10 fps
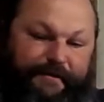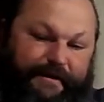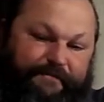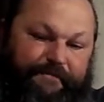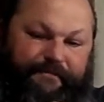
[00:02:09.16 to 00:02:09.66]

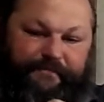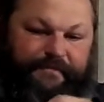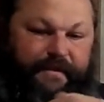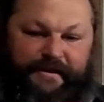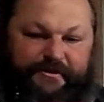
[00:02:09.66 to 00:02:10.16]
I
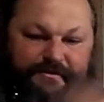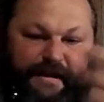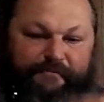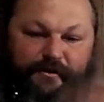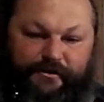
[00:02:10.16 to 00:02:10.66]
just
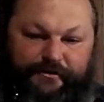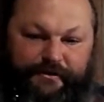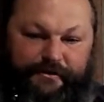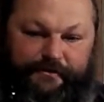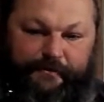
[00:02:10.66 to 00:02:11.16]
eyeballed the
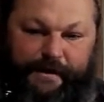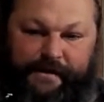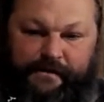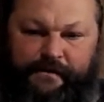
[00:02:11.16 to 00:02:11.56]
other way.